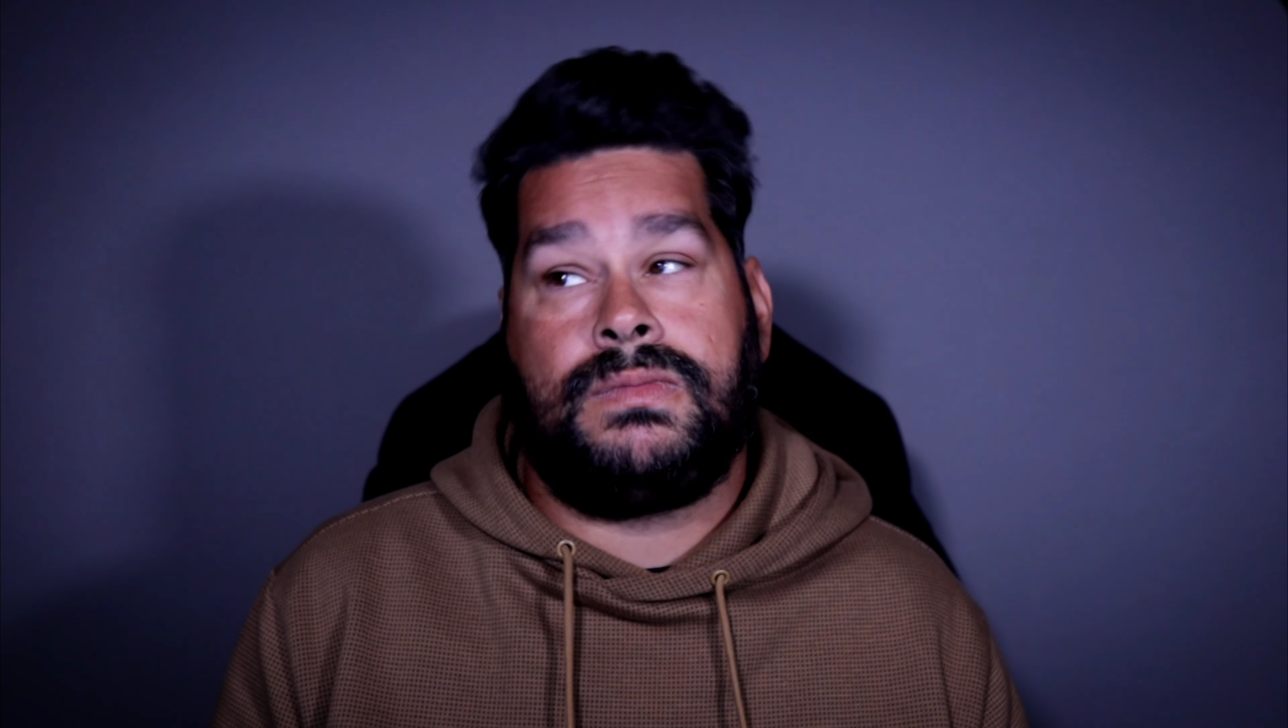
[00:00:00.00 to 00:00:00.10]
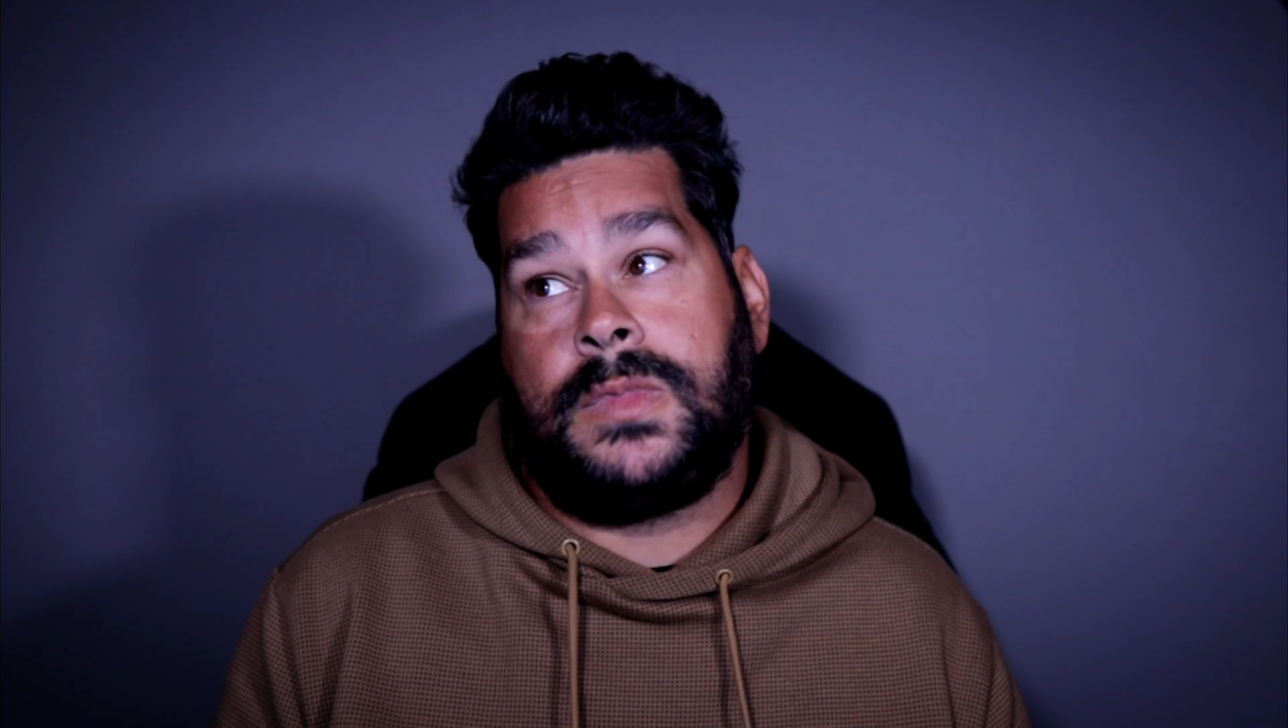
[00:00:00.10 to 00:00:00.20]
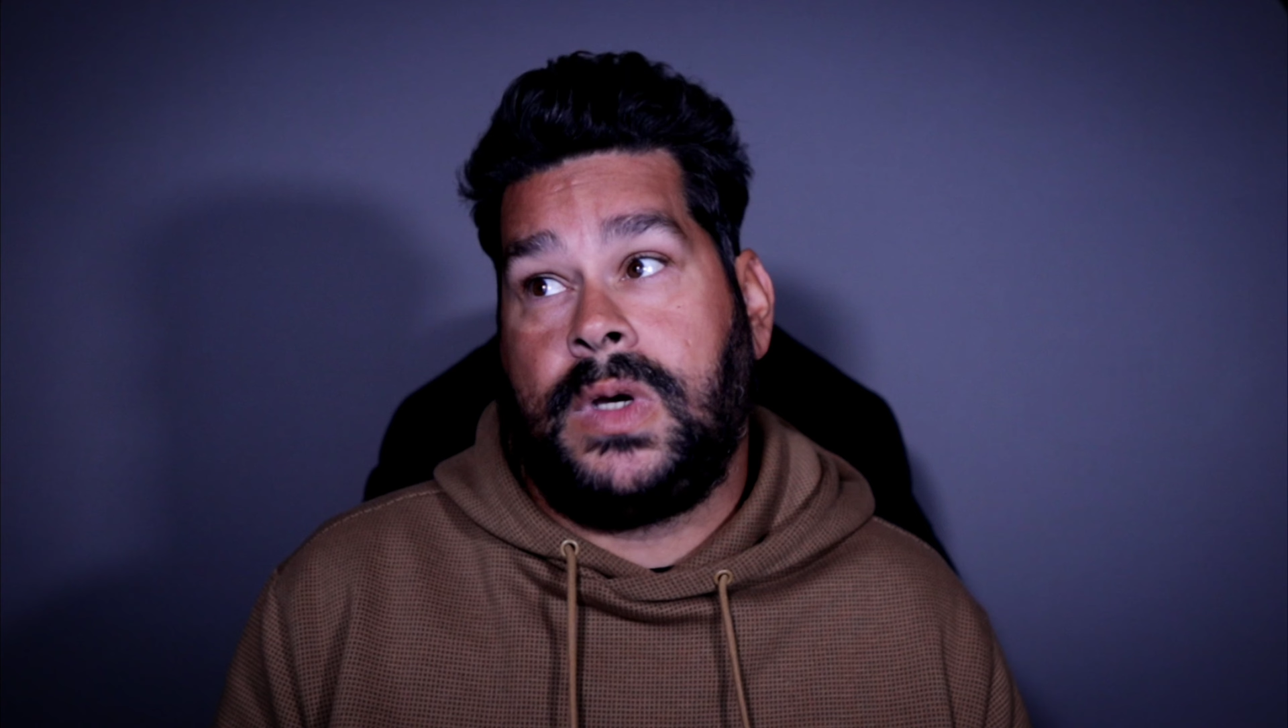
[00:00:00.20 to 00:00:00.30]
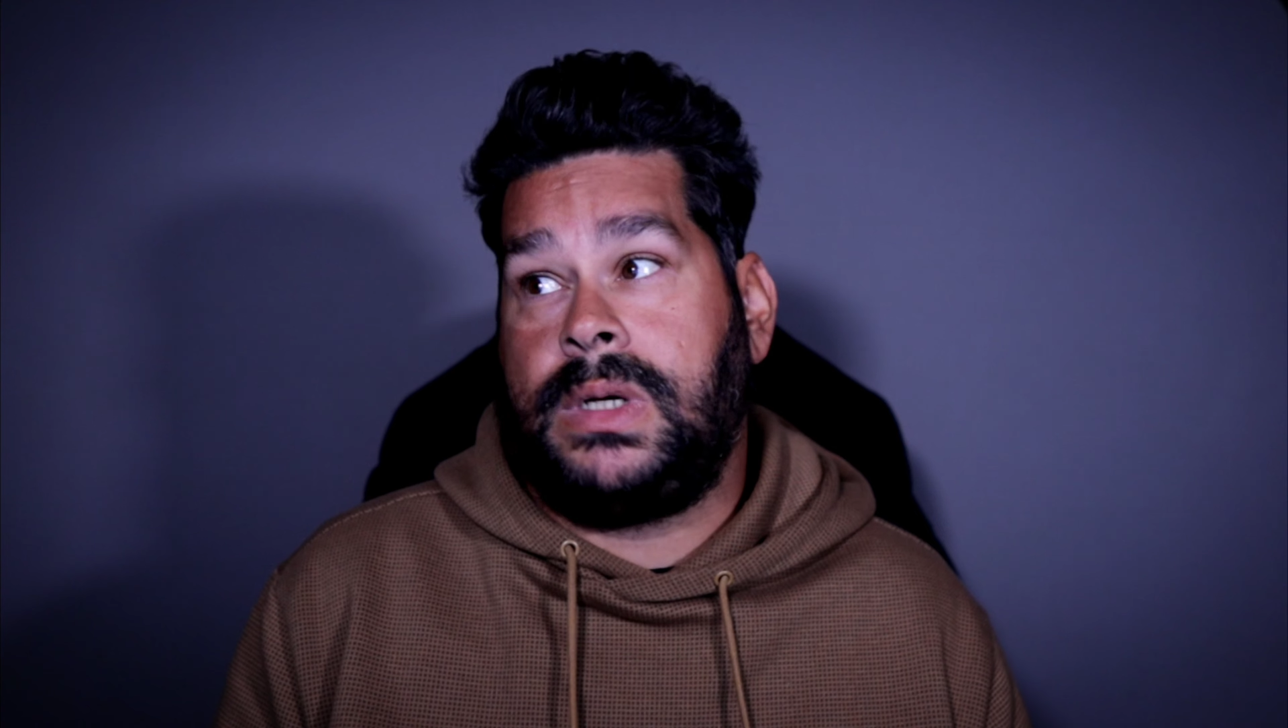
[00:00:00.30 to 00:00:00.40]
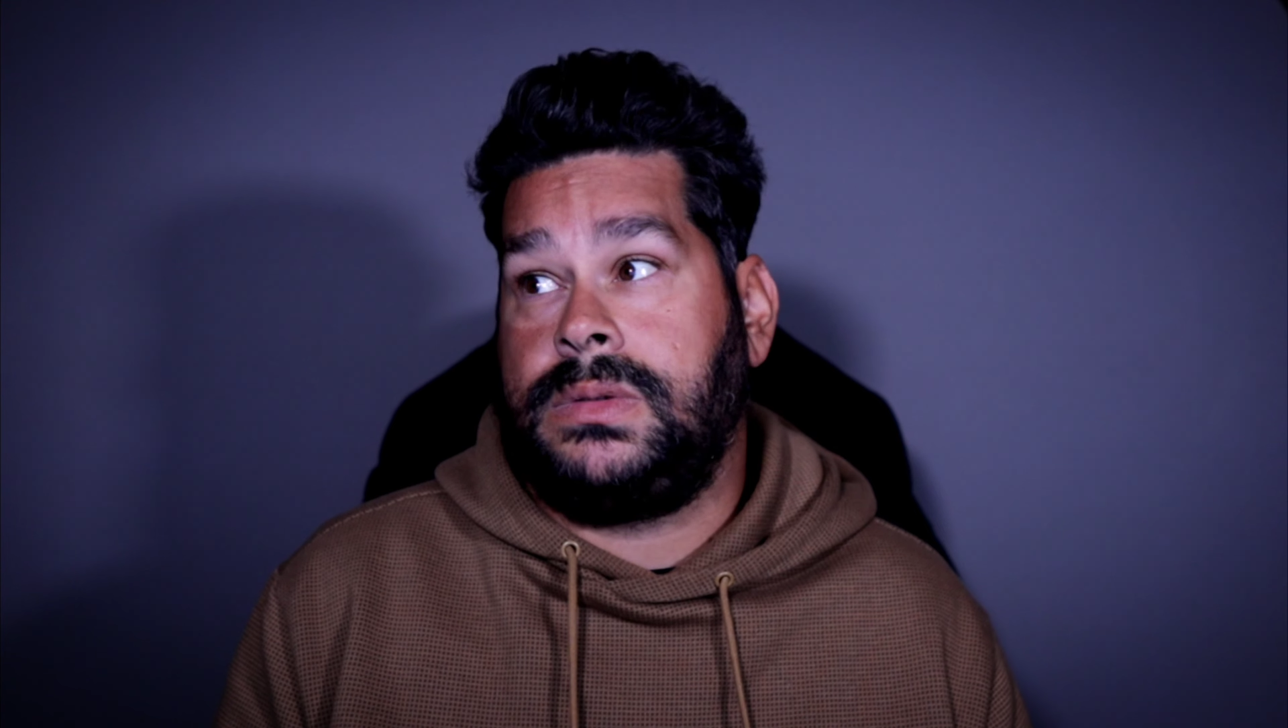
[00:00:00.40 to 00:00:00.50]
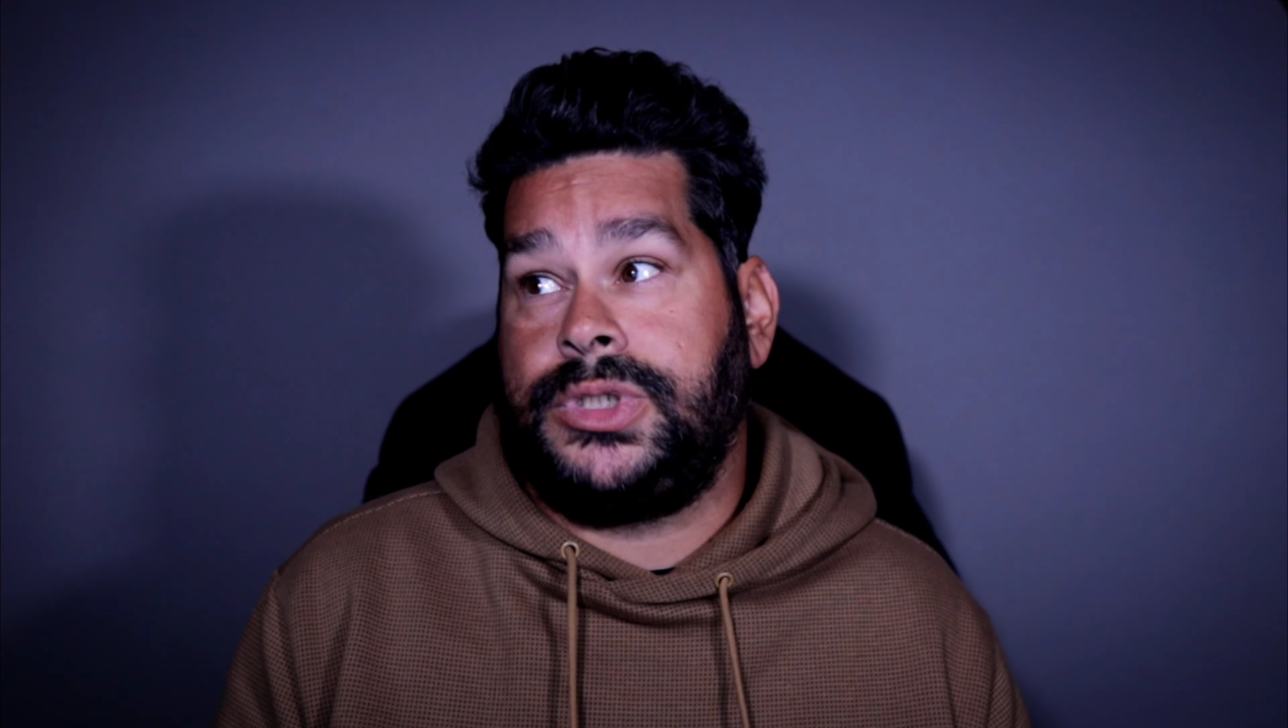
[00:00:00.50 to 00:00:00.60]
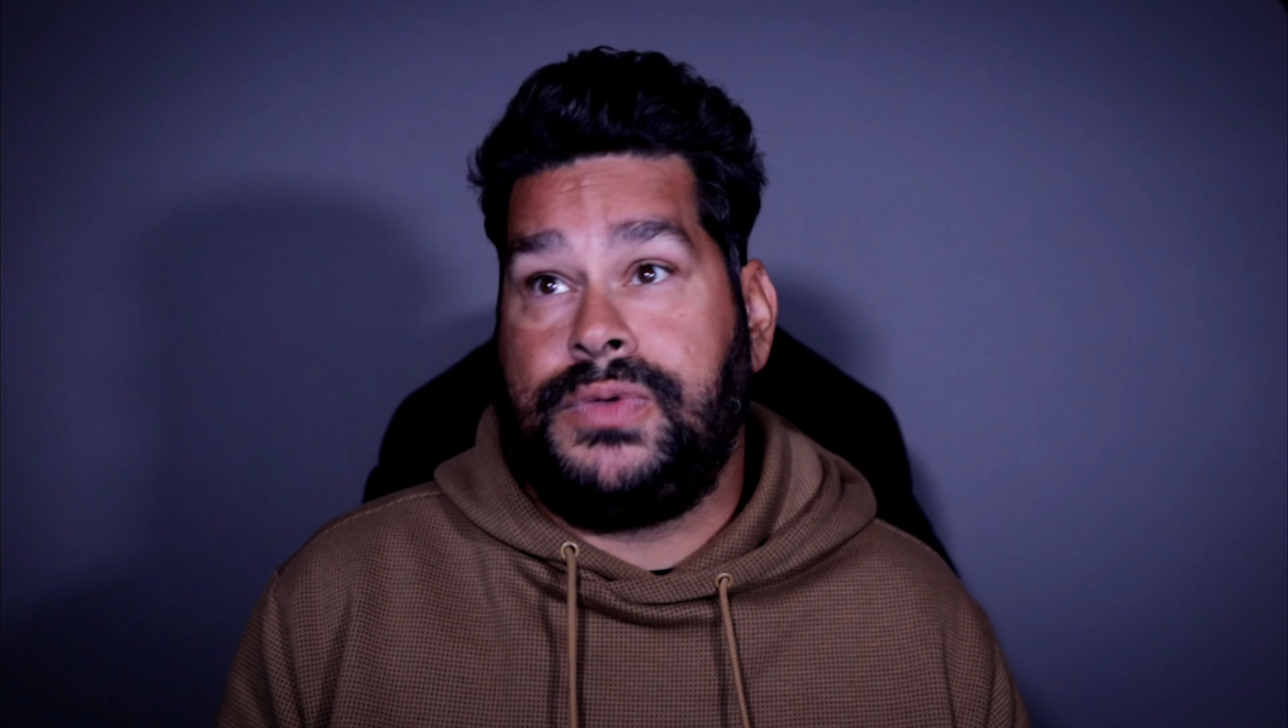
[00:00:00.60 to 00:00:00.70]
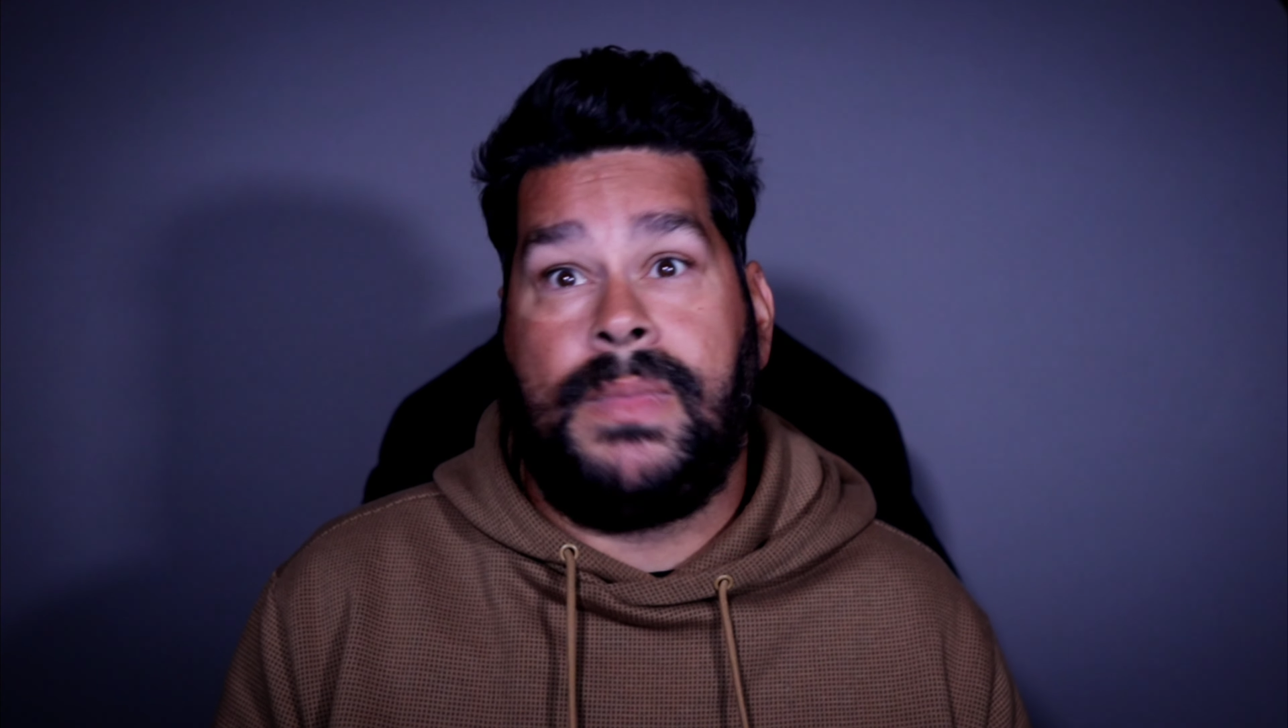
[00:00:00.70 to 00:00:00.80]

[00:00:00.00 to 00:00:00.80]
you know, two